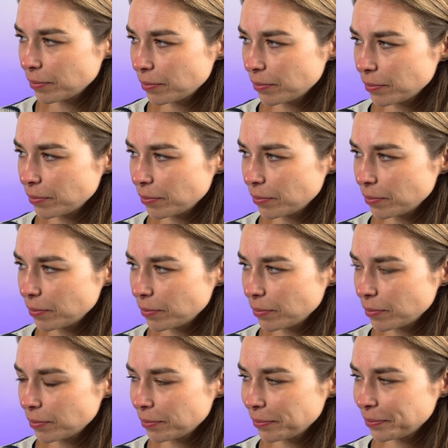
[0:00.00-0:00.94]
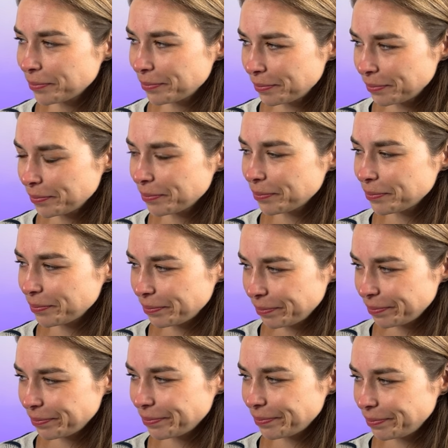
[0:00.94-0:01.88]

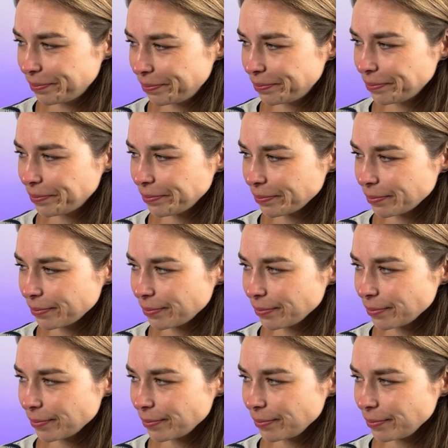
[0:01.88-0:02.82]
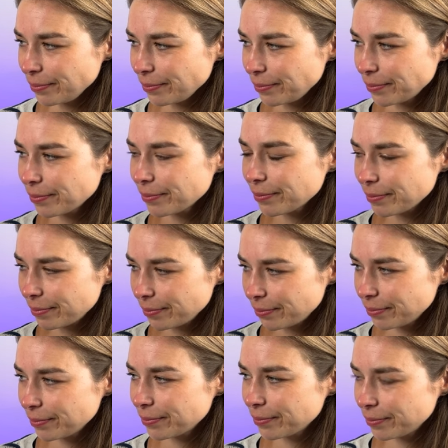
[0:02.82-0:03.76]

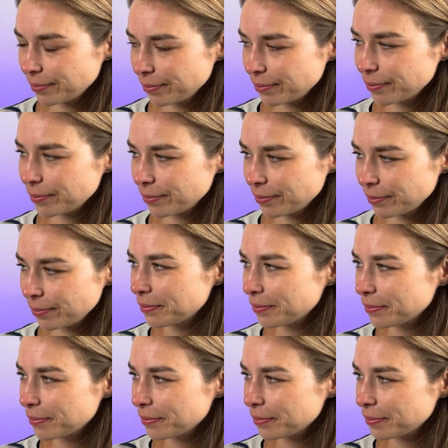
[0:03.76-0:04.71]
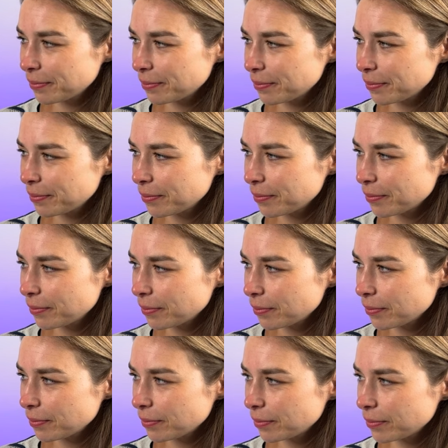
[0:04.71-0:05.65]

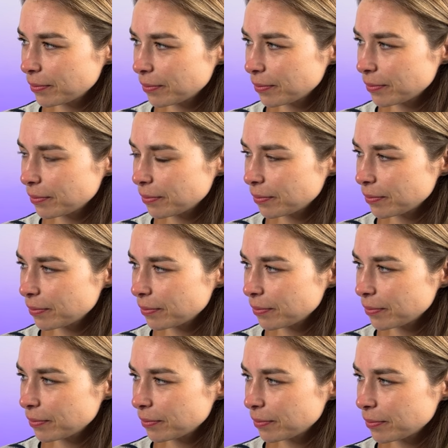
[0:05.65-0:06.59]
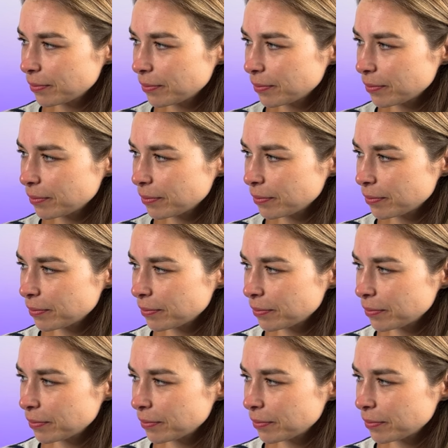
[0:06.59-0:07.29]
The person shown says nothing.